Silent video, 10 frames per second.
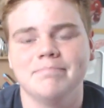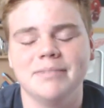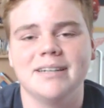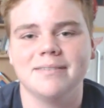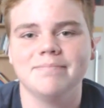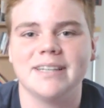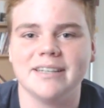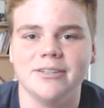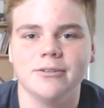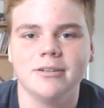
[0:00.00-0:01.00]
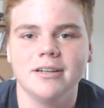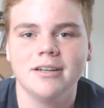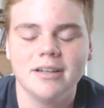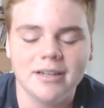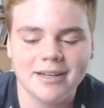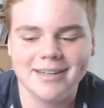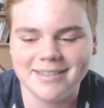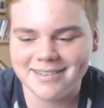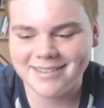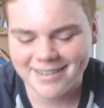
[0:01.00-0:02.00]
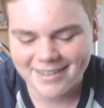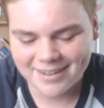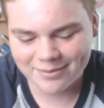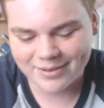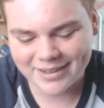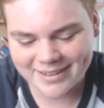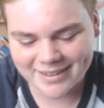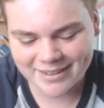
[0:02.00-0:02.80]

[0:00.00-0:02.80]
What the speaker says: Yeah, thank you. But